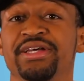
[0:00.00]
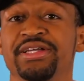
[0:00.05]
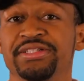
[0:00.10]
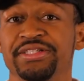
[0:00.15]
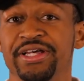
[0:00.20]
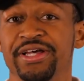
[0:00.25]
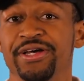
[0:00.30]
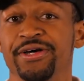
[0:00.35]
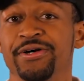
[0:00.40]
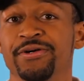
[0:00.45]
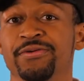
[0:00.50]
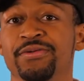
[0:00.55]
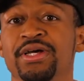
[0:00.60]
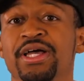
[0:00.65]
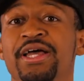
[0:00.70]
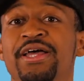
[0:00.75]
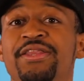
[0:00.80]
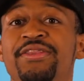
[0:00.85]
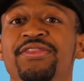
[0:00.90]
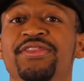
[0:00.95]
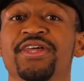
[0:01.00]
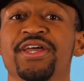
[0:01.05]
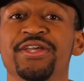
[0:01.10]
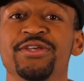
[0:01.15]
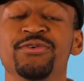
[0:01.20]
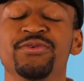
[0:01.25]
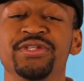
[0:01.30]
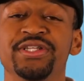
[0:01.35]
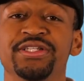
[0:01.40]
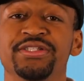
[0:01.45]
that down,
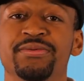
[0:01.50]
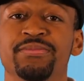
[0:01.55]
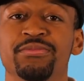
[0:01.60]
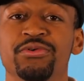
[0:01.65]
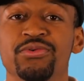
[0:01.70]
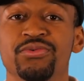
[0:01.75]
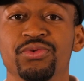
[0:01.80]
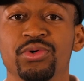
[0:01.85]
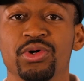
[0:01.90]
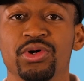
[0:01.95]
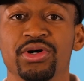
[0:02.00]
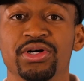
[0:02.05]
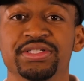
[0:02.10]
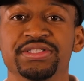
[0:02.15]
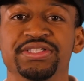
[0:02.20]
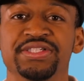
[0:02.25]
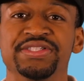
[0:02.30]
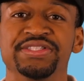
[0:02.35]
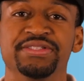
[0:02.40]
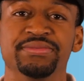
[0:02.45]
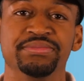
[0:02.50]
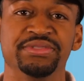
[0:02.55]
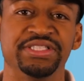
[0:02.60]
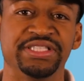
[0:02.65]
then you need to move on to some